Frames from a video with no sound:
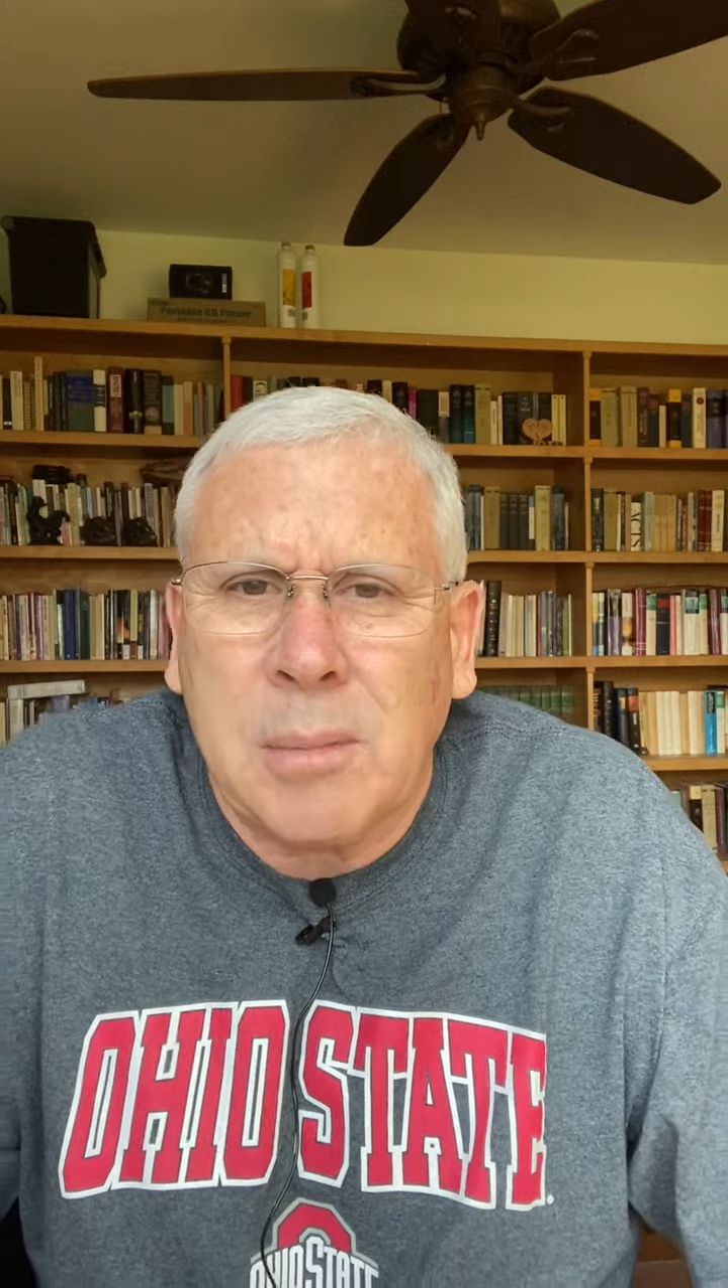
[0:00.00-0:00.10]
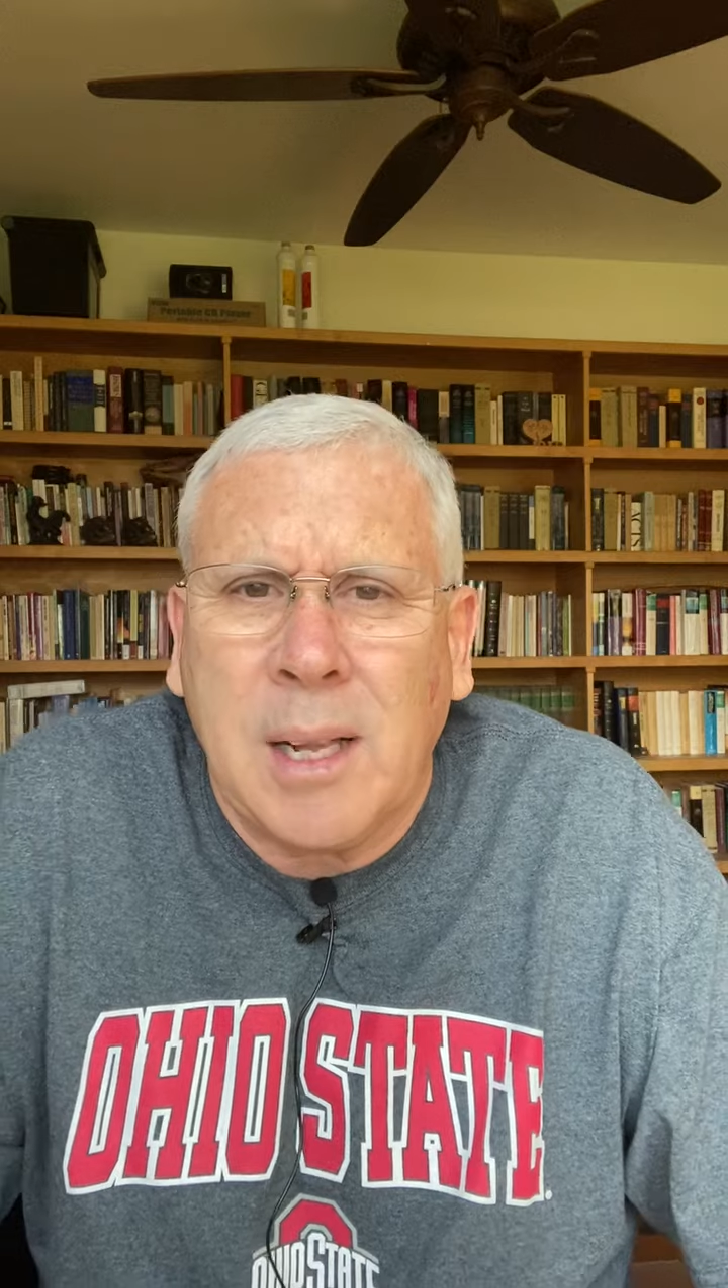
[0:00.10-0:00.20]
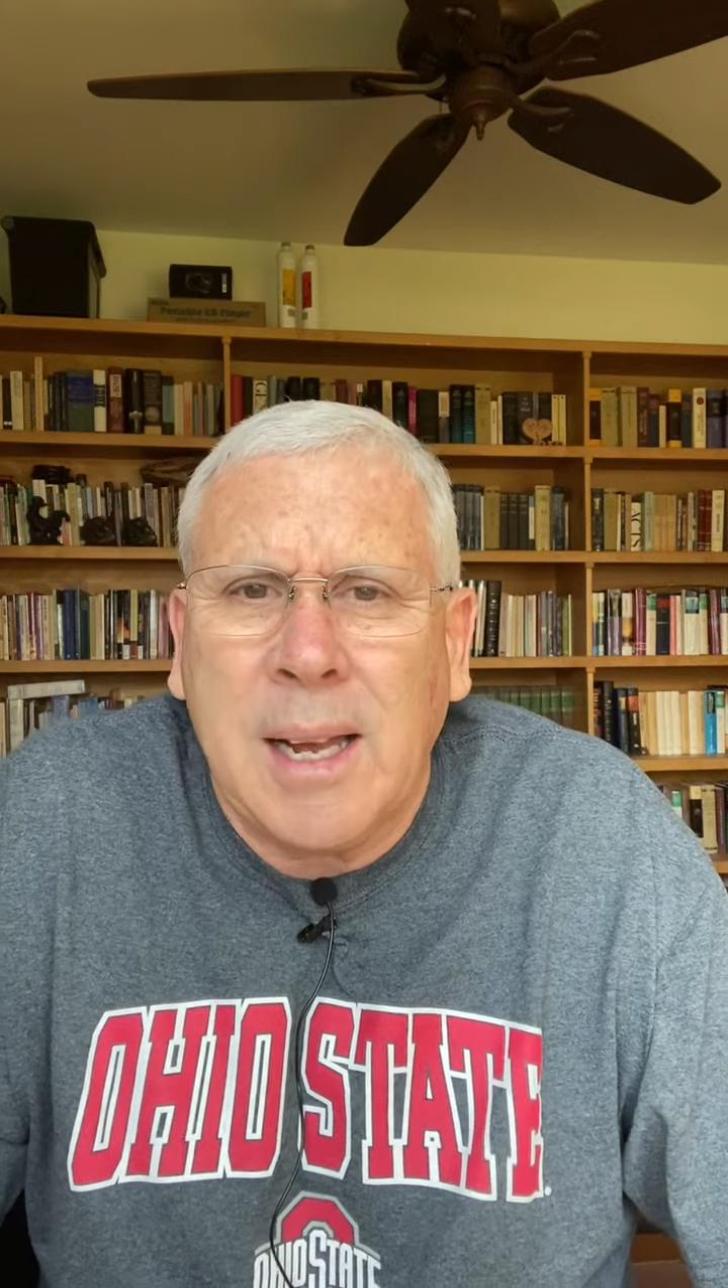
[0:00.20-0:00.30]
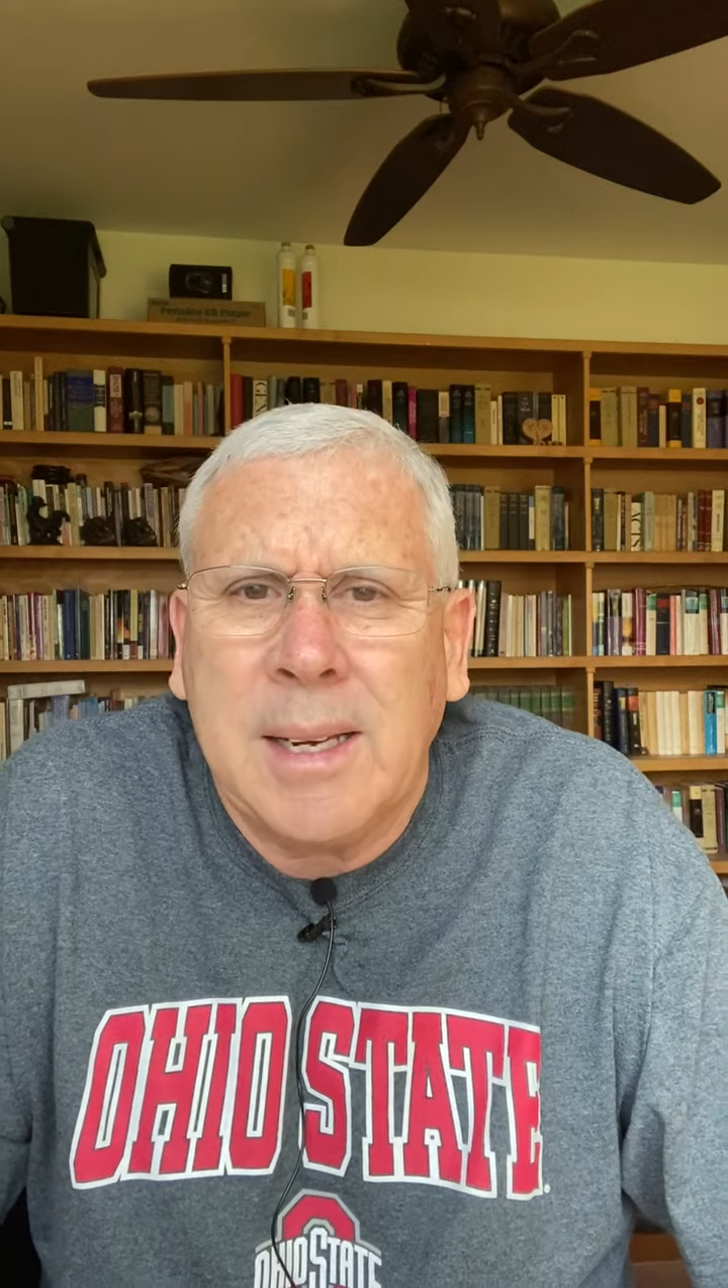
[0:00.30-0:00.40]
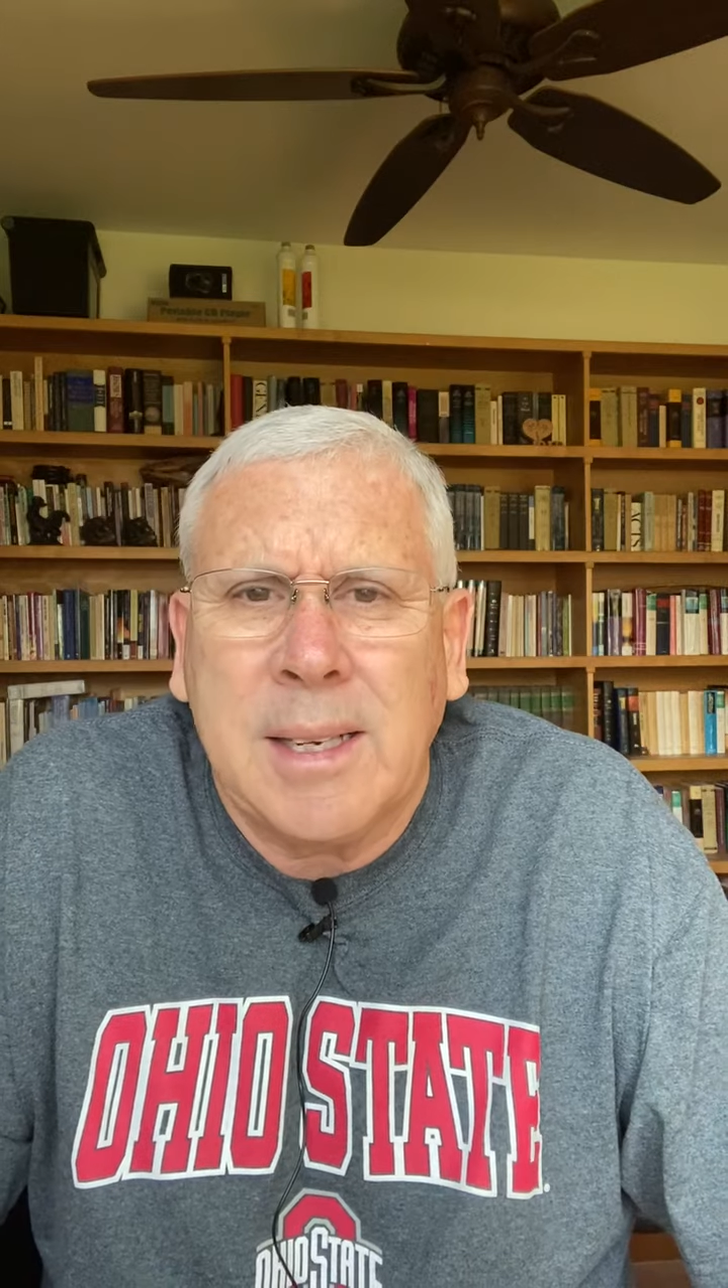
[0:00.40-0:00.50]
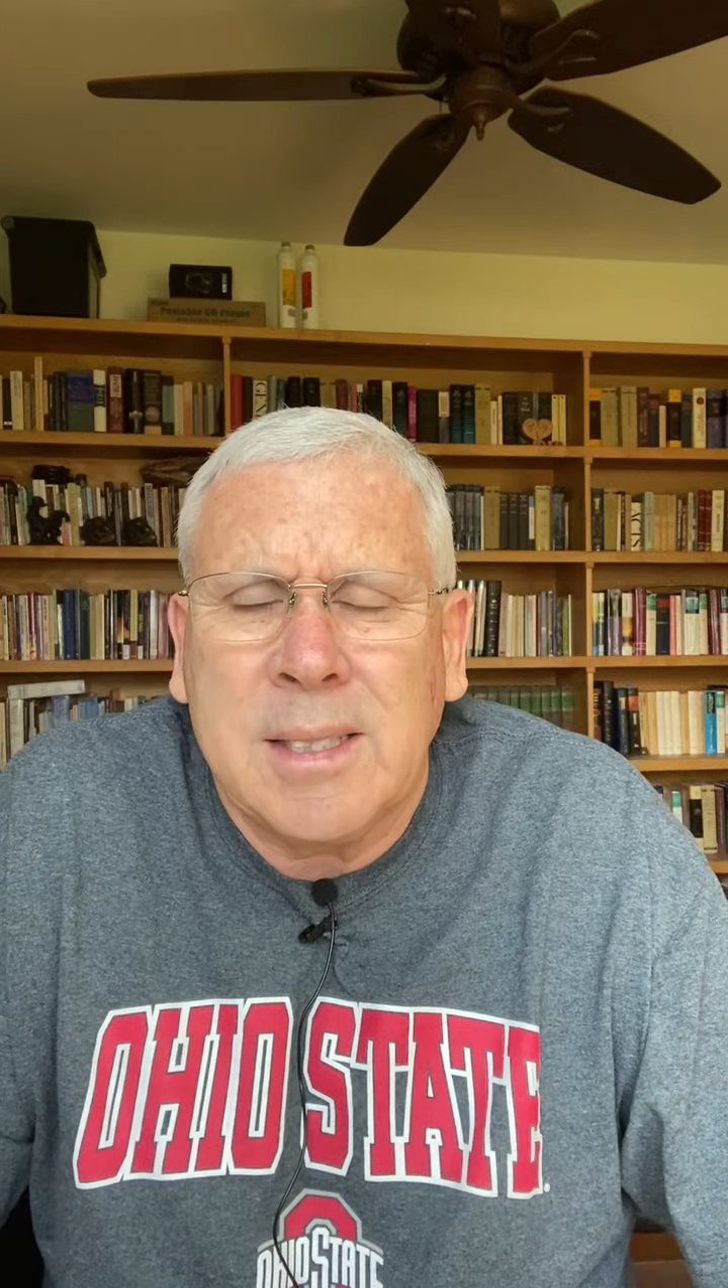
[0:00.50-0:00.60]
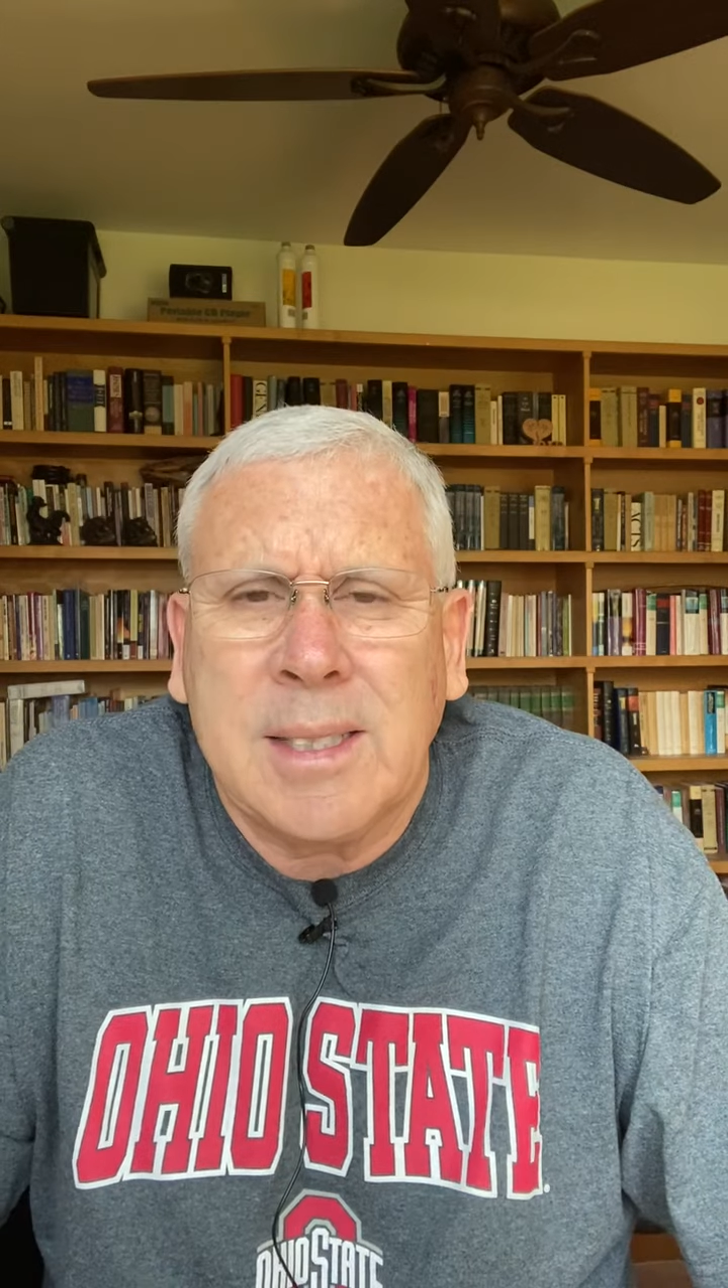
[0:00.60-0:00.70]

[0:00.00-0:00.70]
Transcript: line is